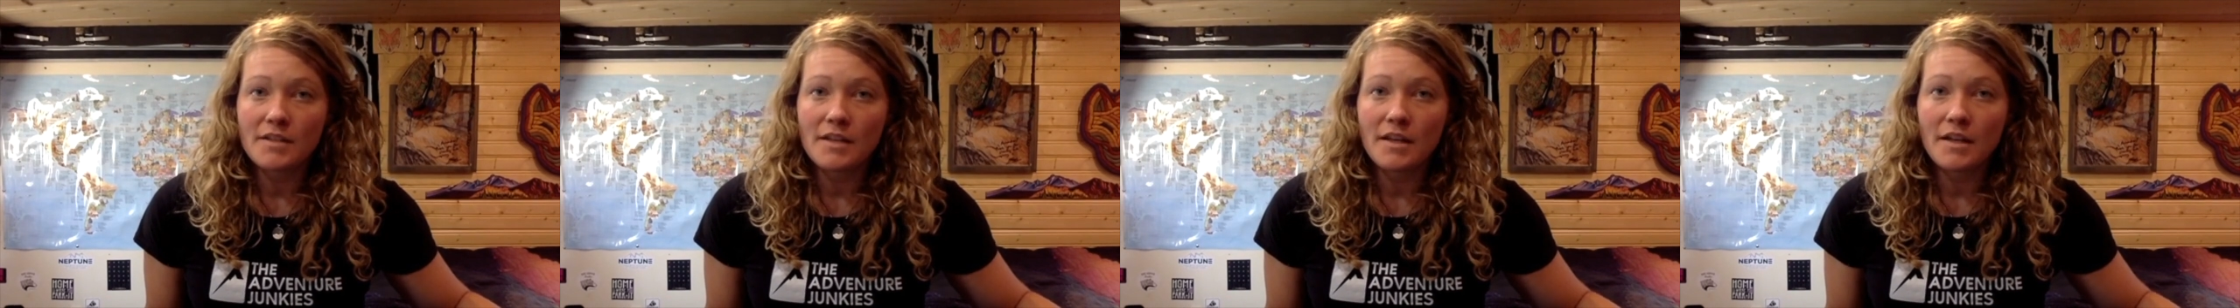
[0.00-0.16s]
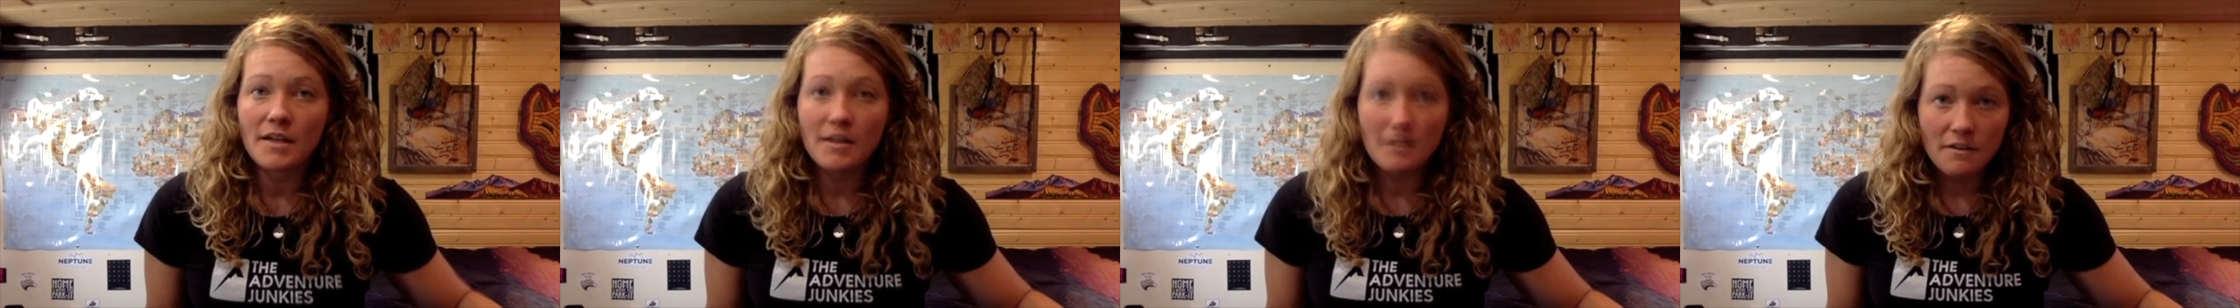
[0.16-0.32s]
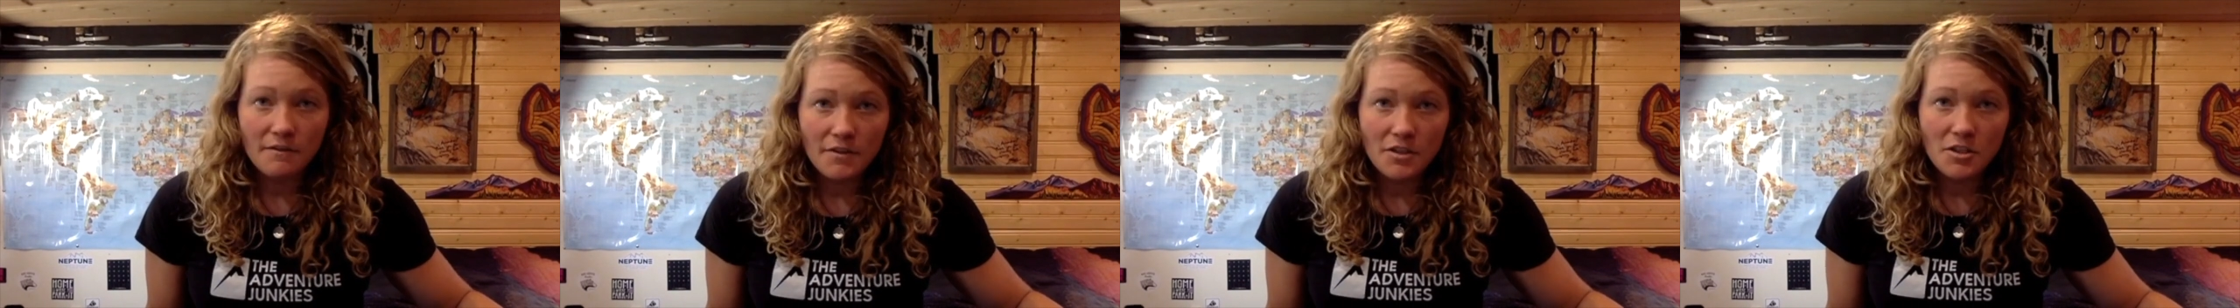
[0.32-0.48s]

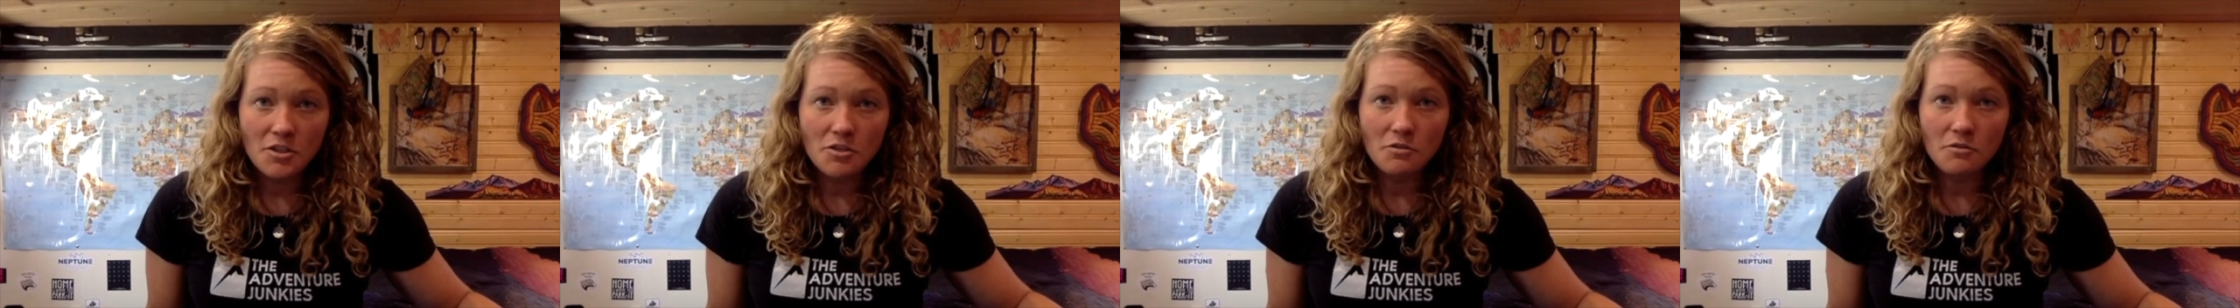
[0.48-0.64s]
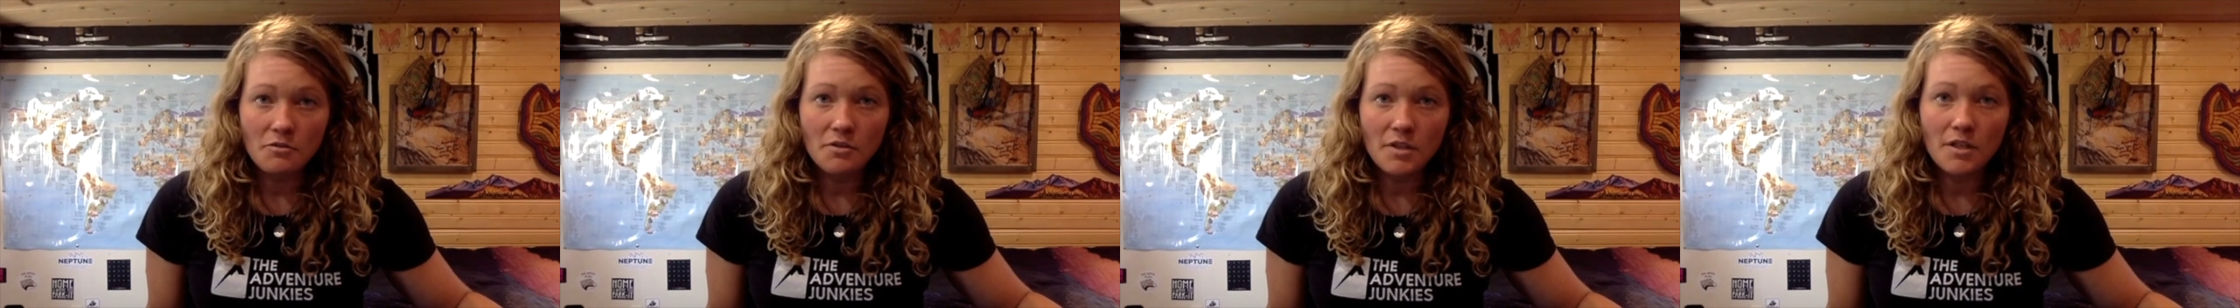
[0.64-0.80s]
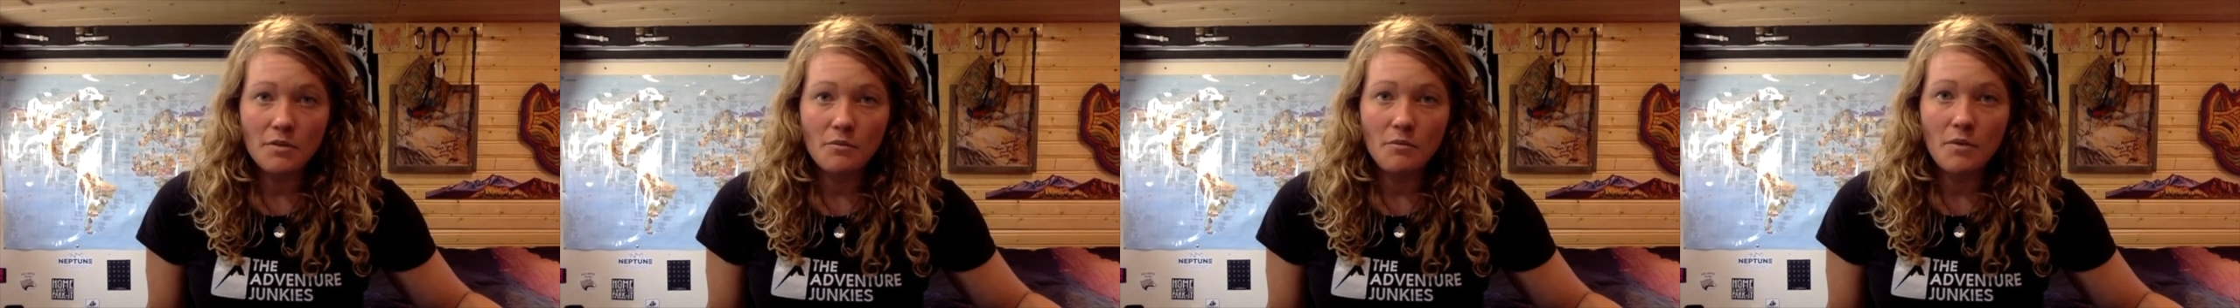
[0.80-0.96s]
that
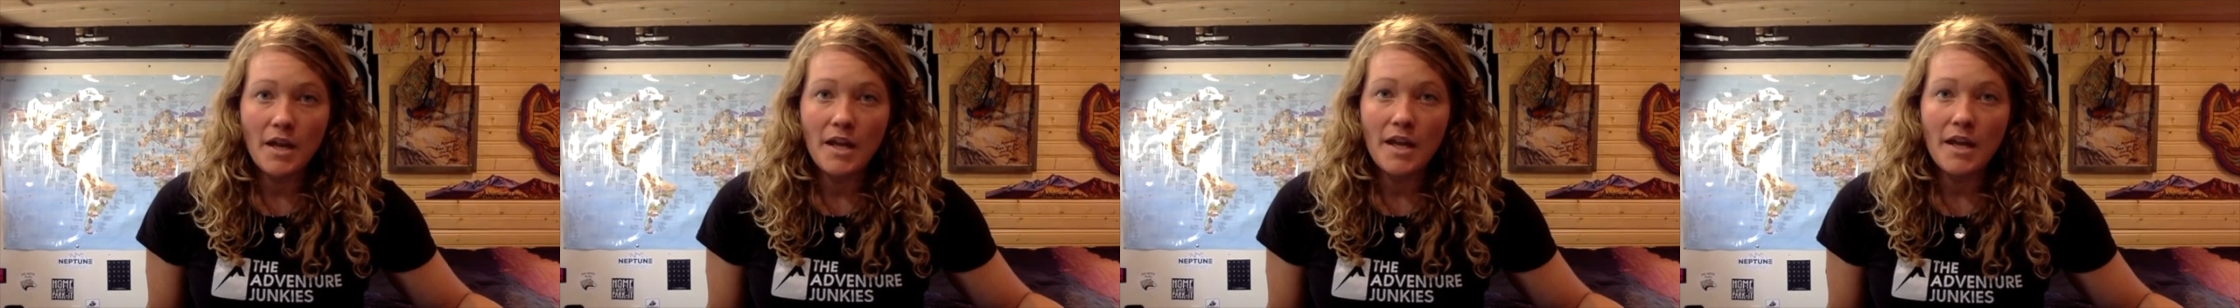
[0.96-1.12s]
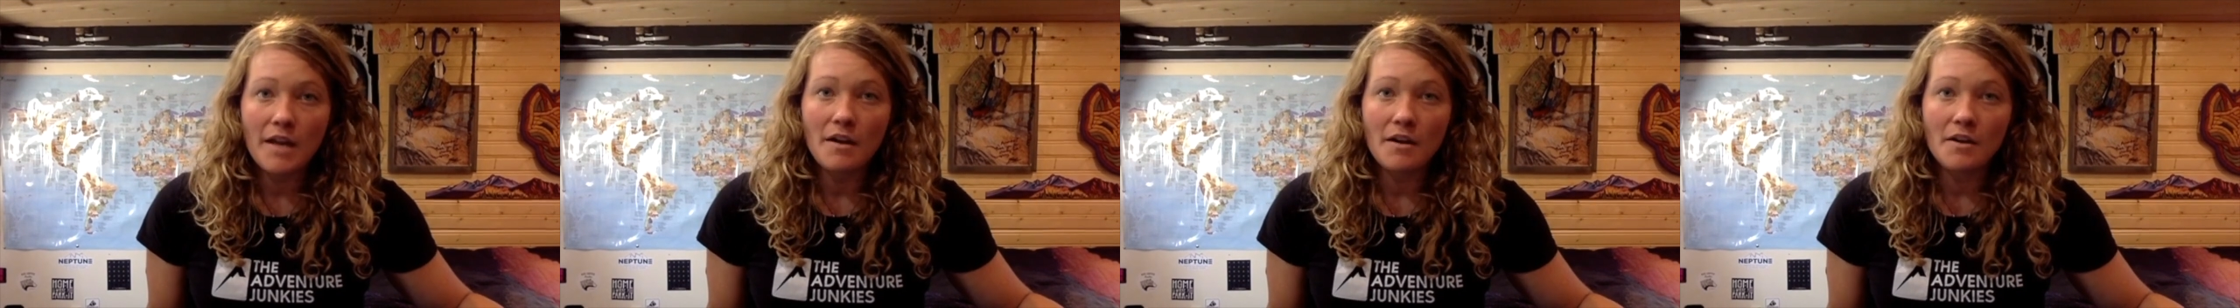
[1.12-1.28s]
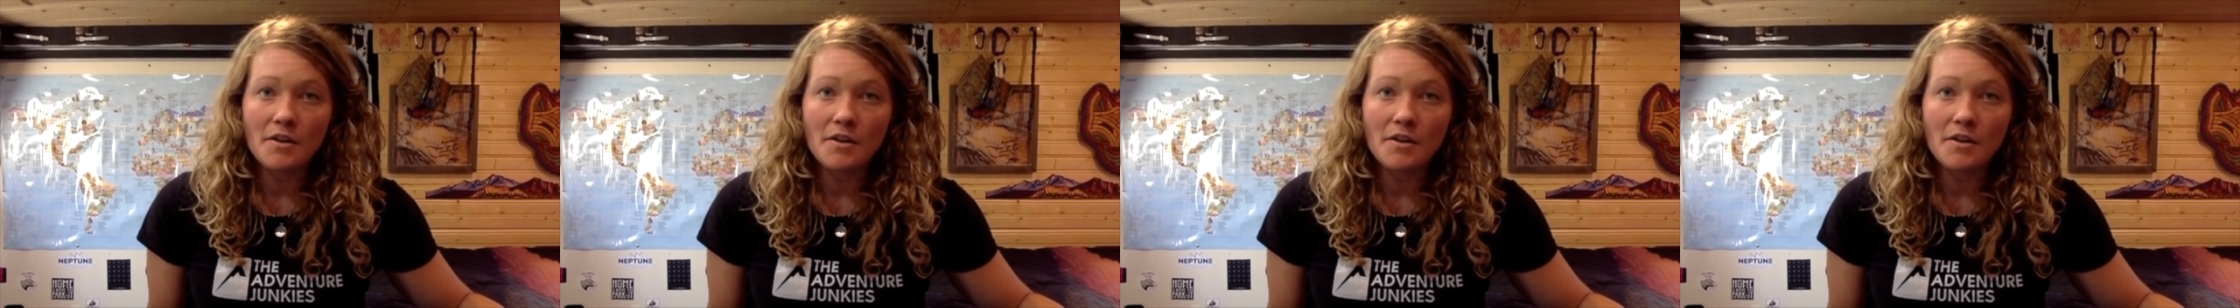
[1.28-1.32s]
individually weigh